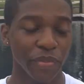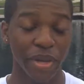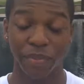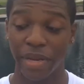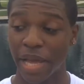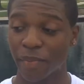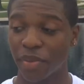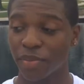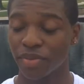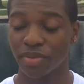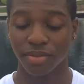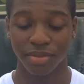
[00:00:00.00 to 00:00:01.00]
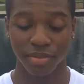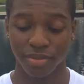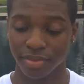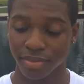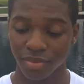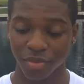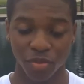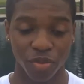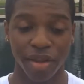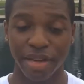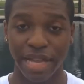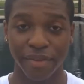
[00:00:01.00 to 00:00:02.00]
Man, black people,
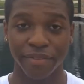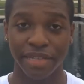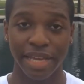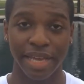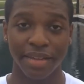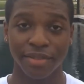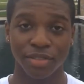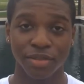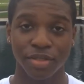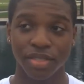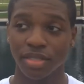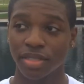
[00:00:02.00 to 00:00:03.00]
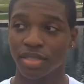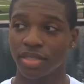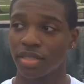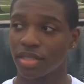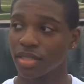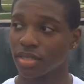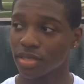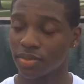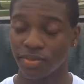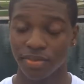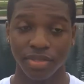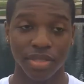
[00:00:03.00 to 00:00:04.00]
we are definitely held to
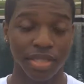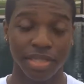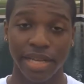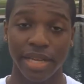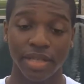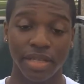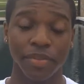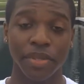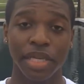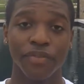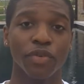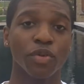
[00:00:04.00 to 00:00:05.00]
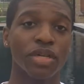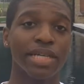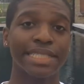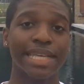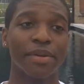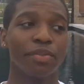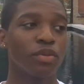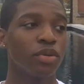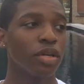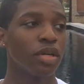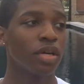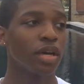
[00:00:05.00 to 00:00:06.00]
a standard. Let me give you an example.
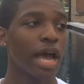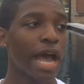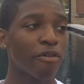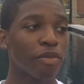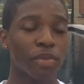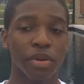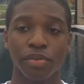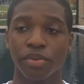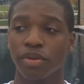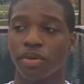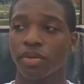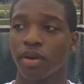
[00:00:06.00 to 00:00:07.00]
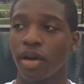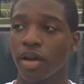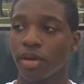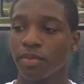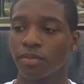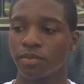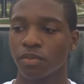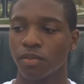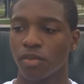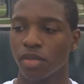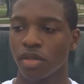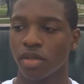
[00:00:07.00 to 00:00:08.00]
I remember
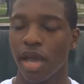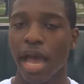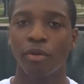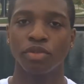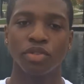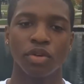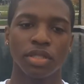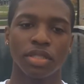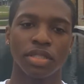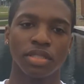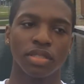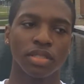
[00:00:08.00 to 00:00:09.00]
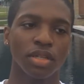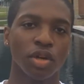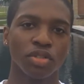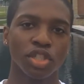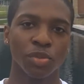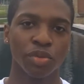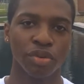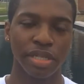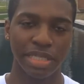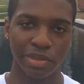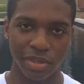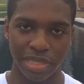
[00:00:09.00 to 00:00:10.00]
I was going to go to the
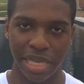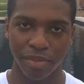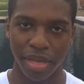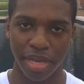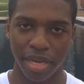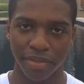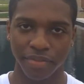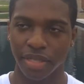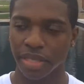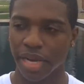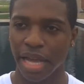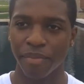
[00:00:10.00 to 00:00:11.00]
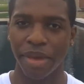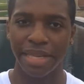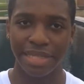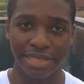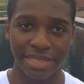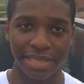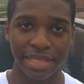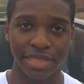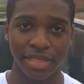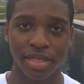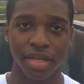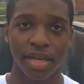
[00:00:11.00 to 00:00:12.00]
Marines at one time in my life, and I made this
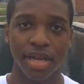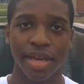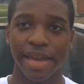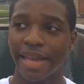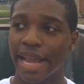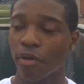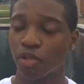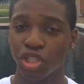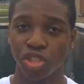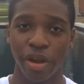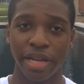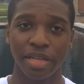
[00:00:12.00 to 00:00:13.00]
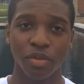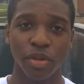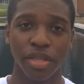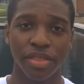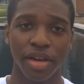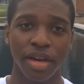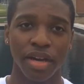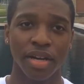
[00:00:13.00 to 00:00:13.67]
decision, and I was training with